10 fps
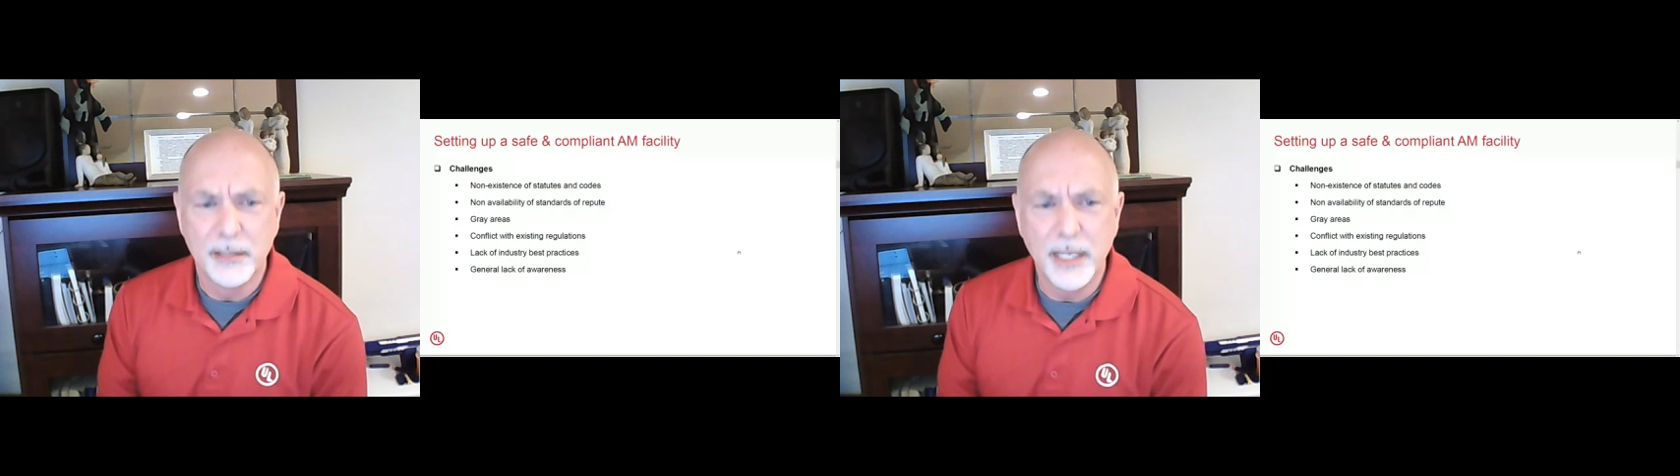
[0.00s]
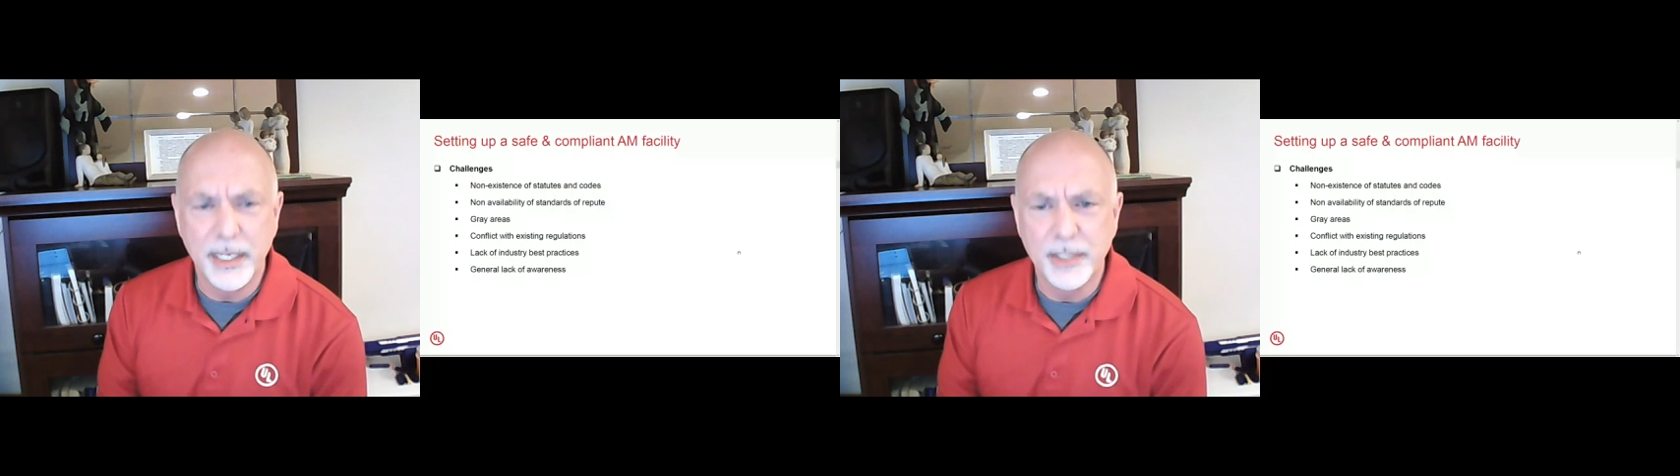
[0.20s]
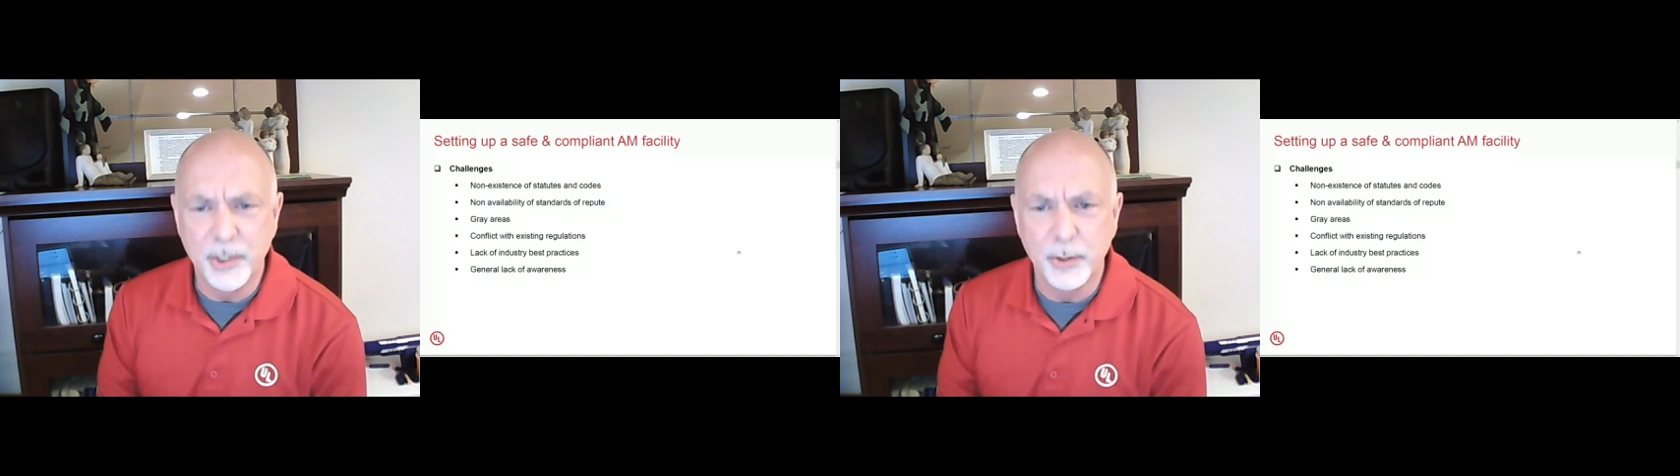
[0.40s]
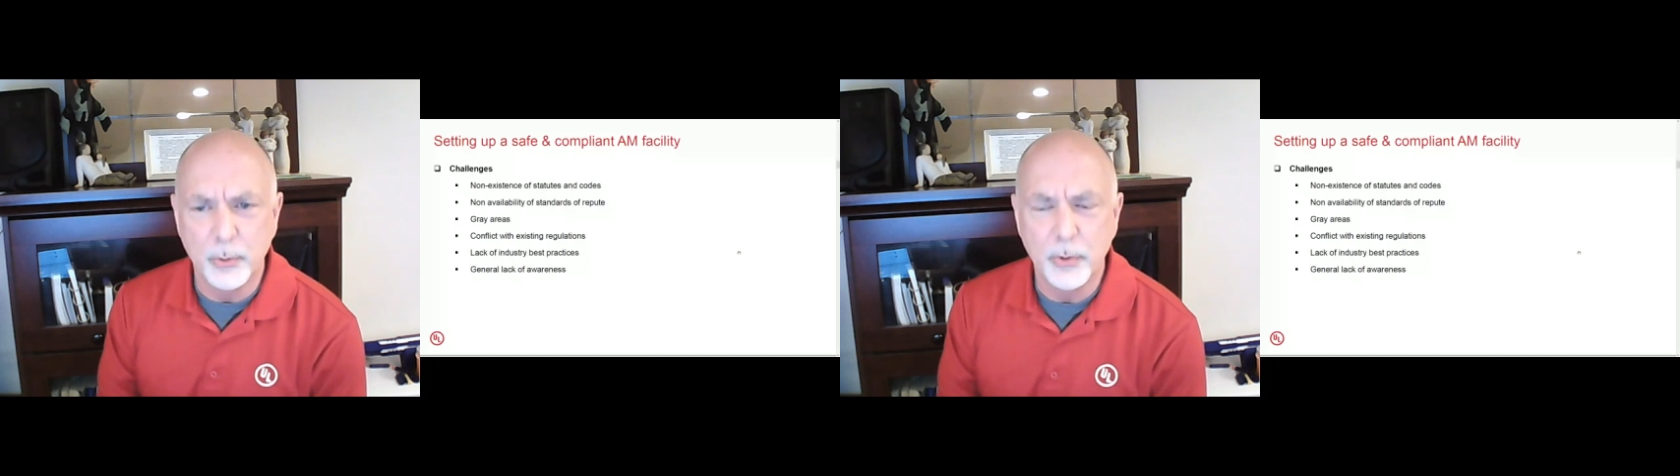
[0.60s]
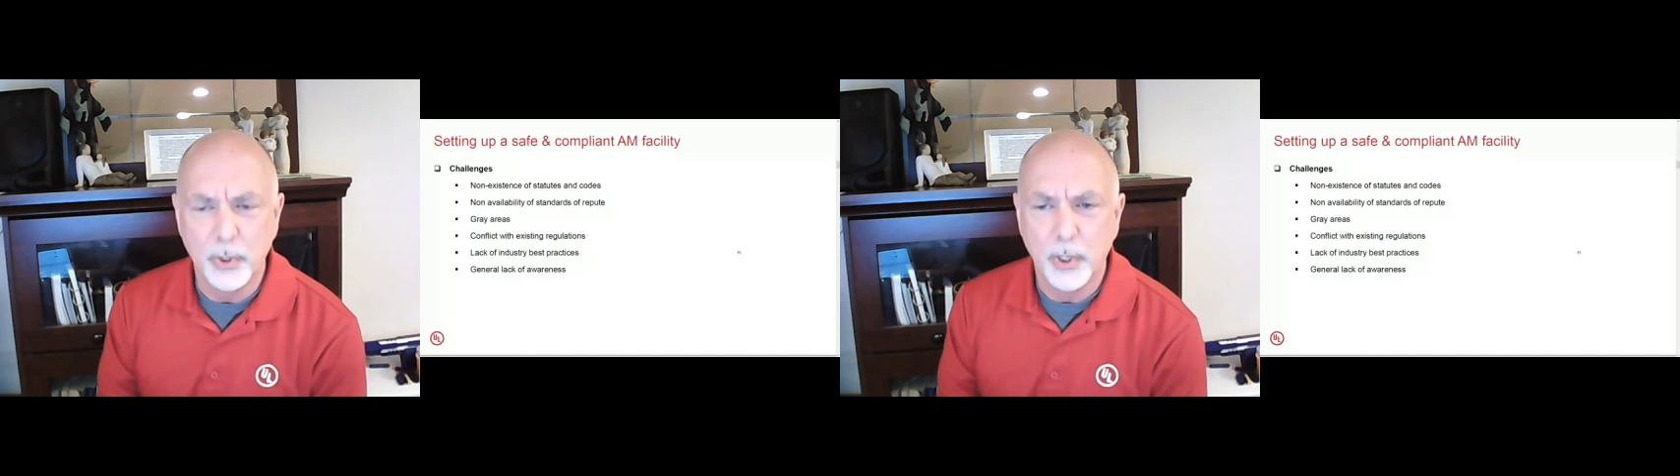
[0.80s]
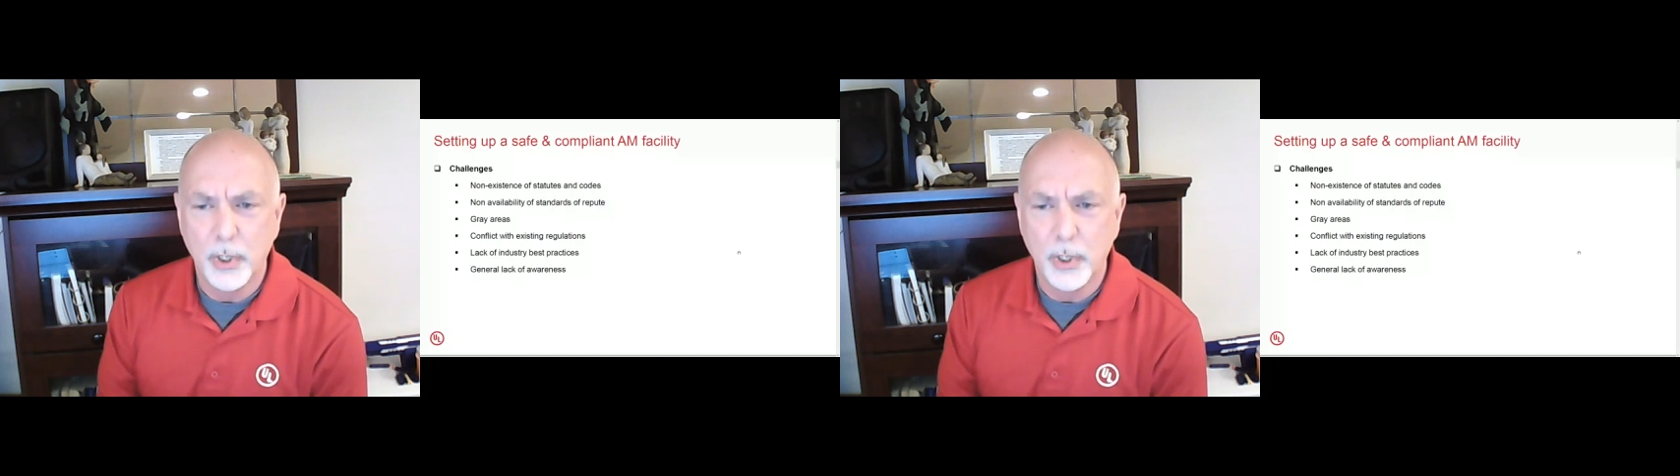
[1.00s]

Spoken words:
you do,